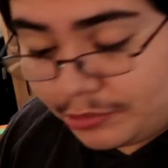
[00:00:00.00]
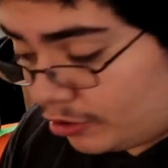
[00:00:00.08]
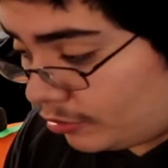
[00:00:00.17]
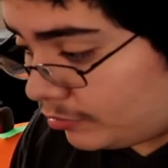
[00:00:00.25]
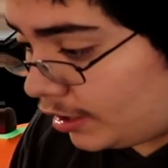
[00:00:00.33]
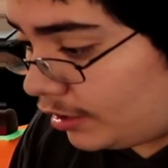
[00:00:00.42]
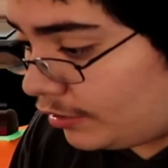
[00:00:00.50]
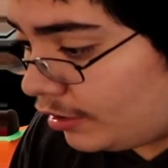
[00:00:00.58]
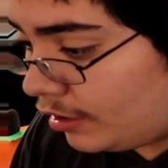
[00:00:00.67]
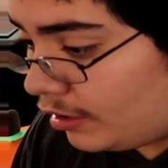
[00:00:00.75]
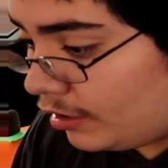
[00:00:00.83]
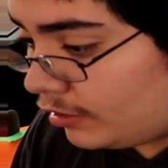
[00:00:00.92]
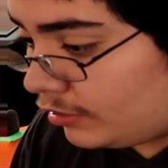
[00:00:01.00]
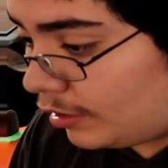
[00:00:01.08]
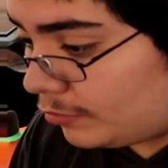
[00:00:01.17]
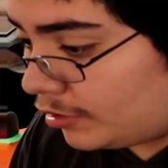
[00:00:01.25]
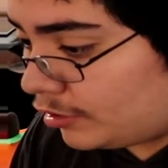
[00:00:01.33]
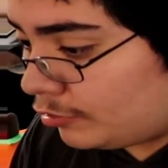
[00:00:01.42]
up. You know what I'm saying?
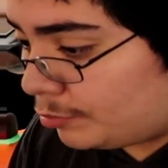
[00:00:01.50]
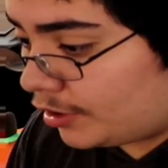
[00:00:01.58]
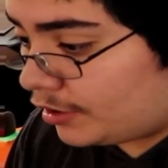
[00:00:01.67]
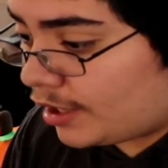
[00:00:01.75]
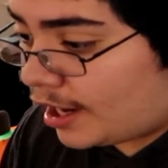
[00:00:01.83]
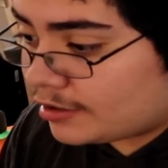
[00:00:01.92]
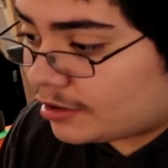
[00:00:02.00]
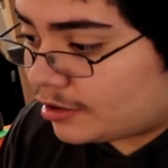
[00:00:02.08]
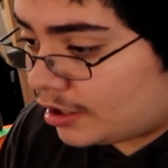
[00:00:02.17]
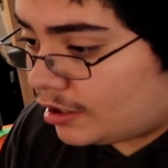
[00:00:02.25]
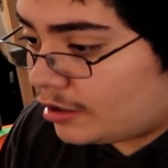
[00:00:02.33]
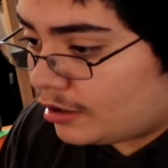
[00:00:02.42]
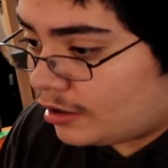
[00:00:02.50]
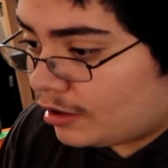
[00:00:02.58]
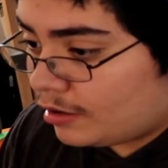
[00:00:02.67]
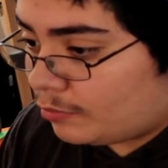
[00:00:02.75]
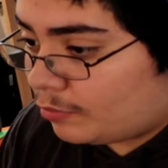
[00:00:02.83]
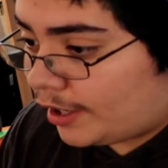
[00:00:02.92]
So I'm just super excited to see
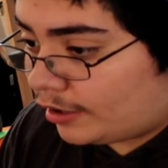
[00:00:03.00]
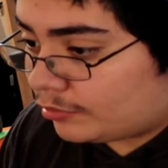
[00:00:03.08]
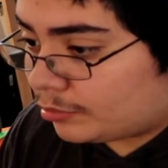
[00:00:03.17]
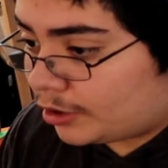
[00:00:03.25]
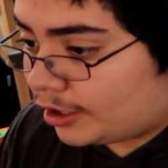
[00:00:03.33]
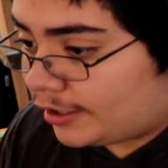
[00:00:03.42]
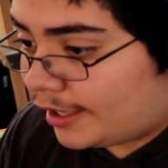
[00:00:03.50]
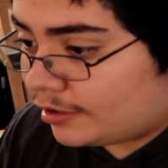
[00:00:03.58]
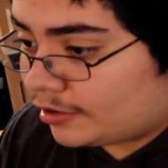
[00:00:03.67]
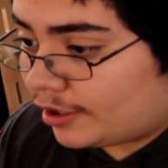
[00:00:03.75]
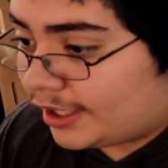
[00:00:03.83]
what else we're gonna get.